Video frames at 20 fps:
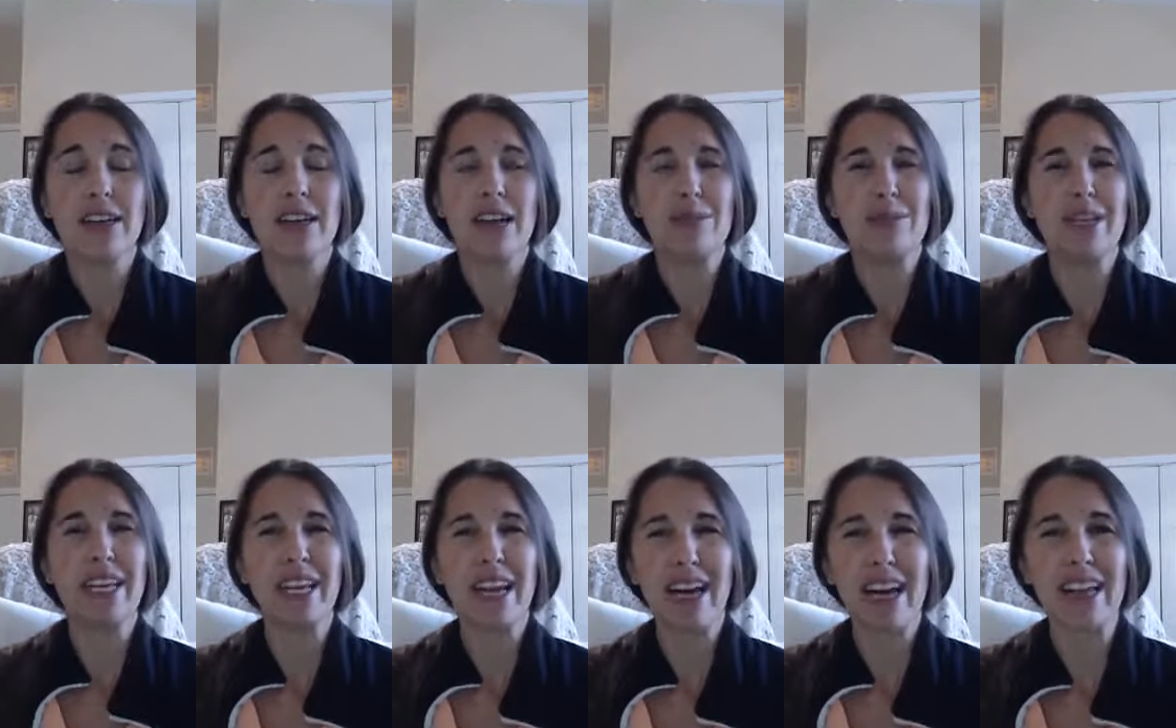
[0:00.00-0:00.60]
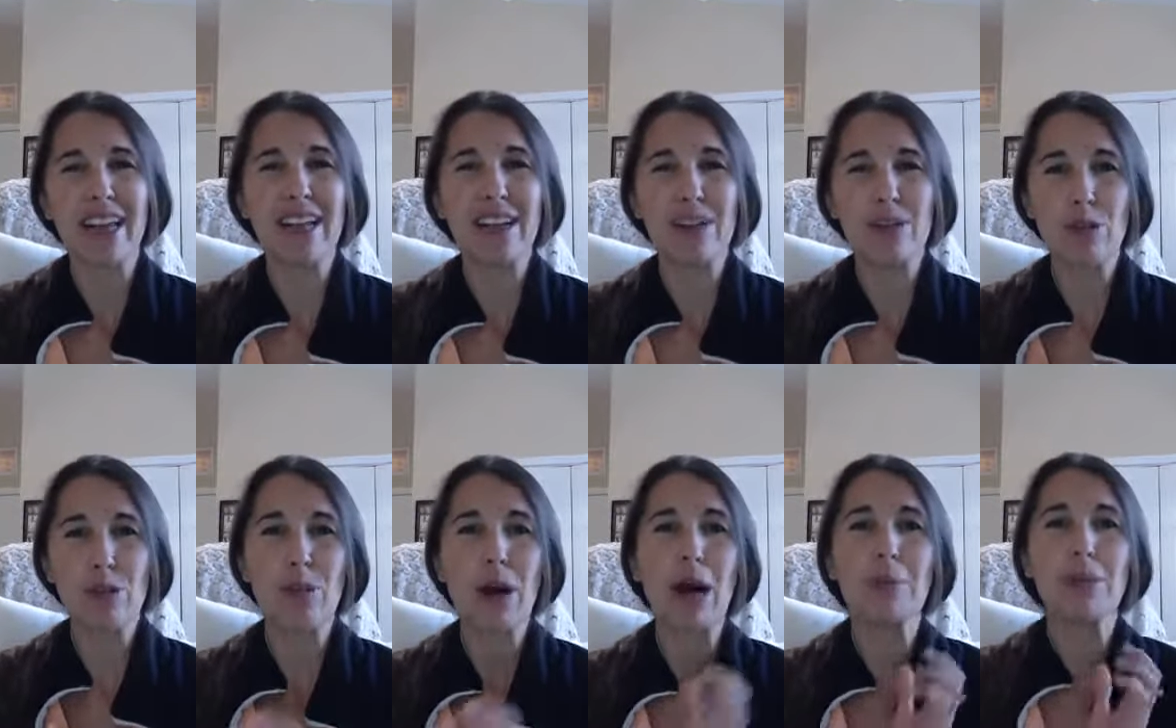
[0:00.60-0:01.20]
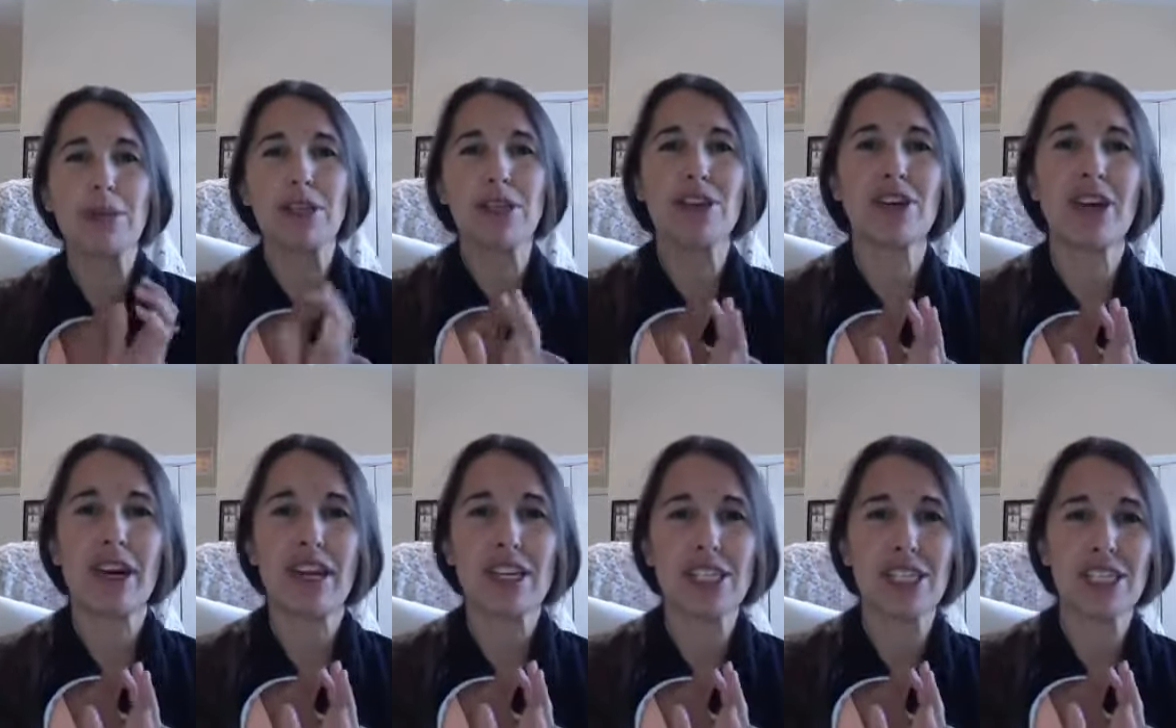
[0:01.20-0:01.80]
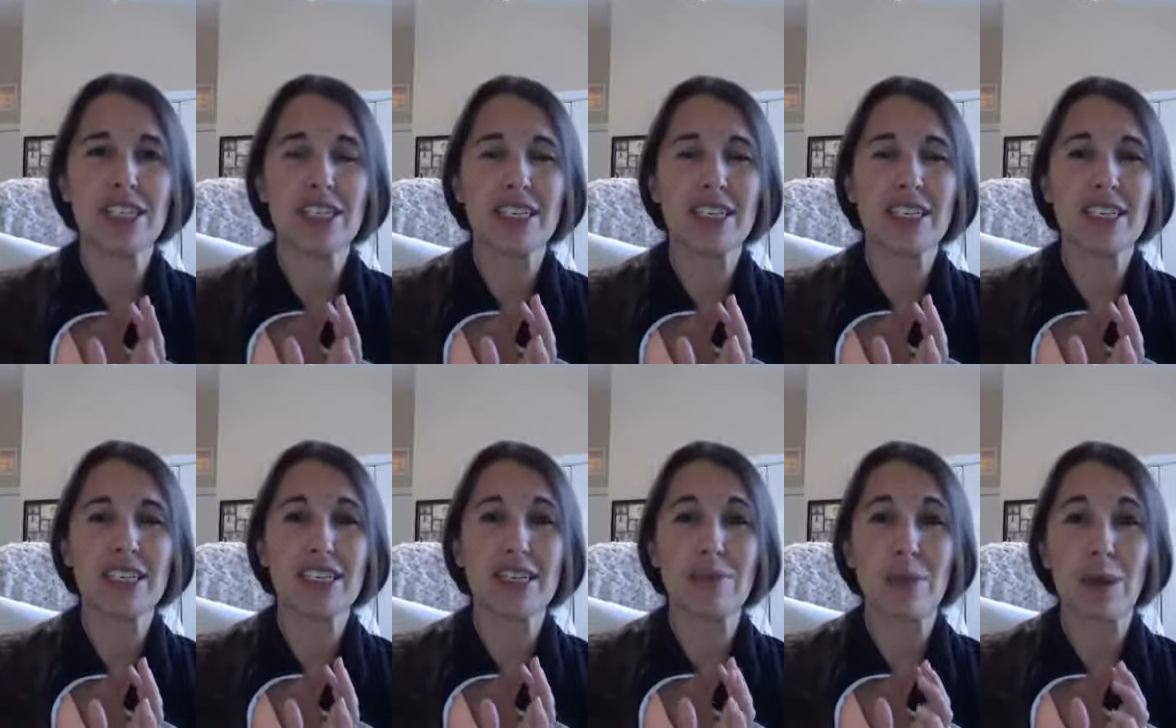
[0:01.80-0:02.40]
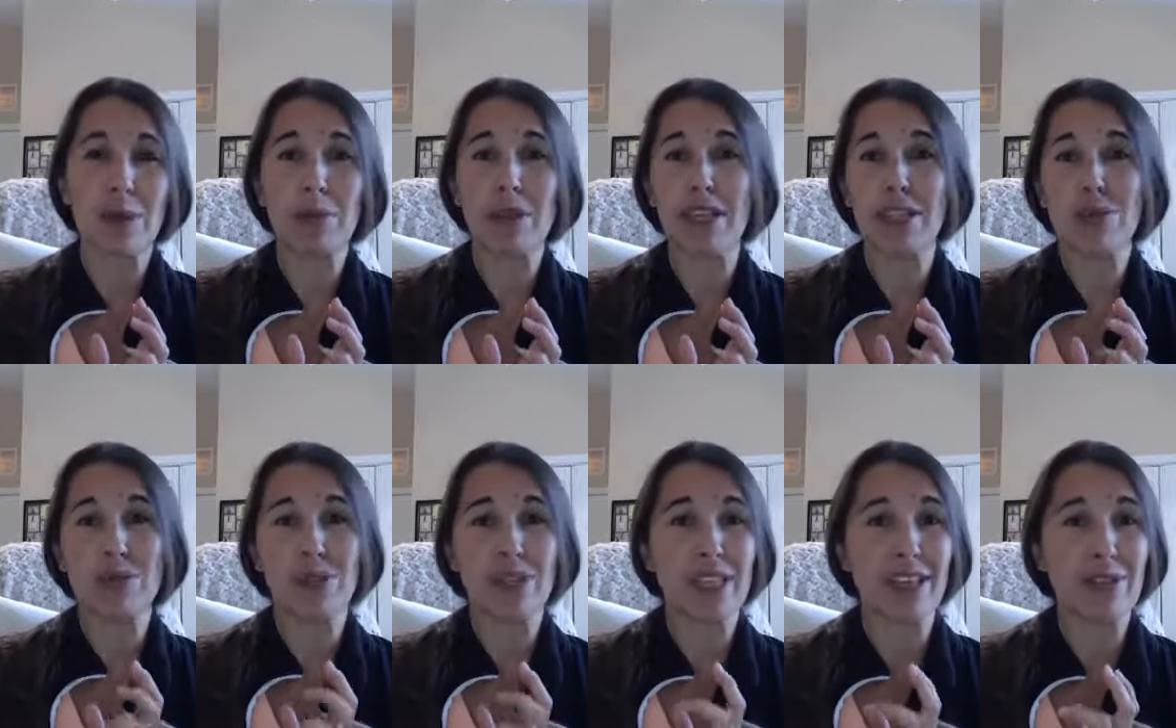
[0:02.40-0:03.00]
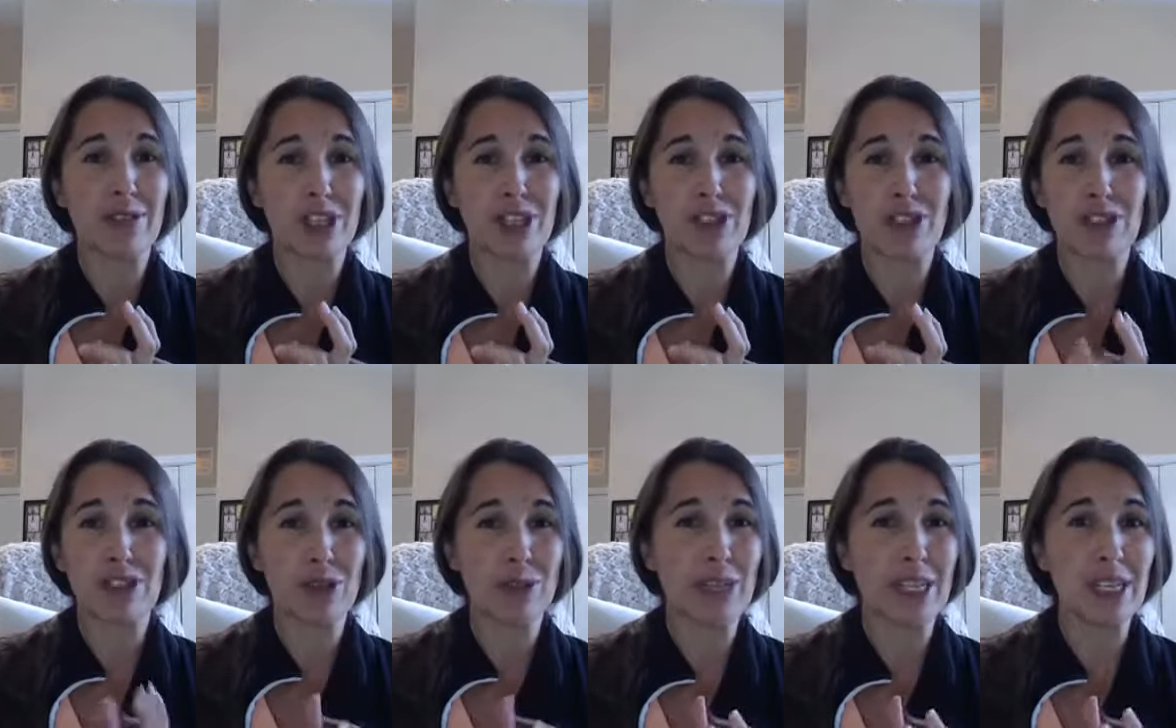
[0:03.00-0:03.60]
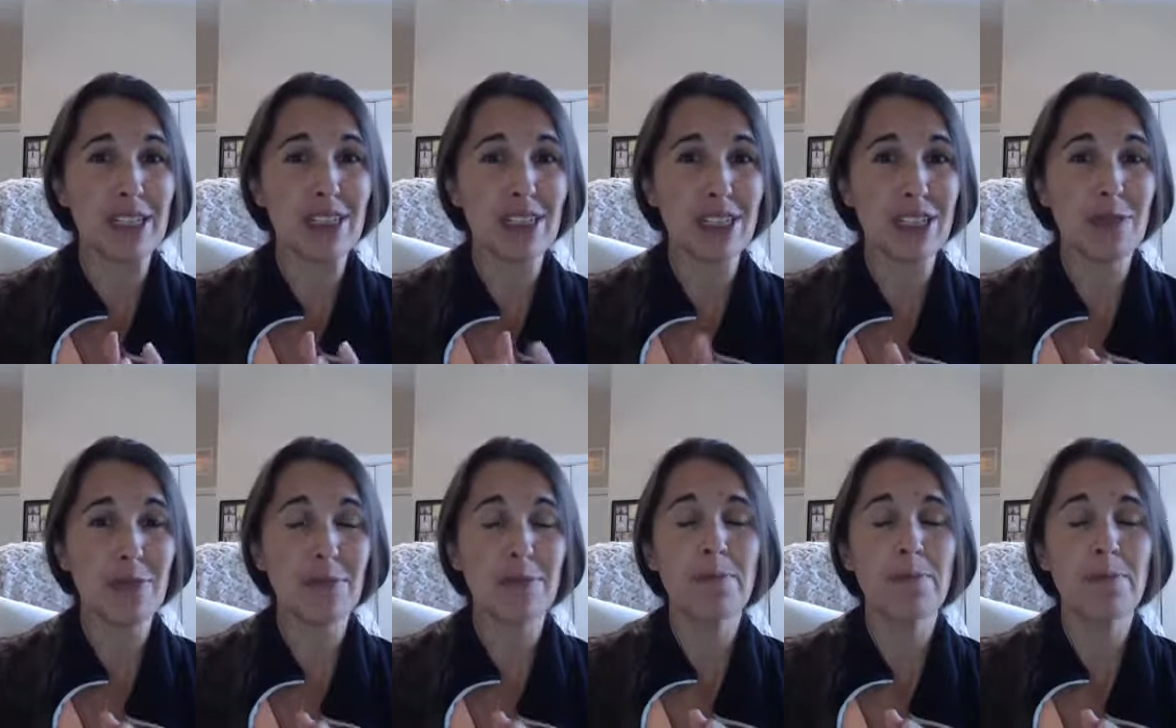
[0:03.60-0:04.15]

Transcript: and they can it will pop into their consciousness and maybe that's when they restrict or binge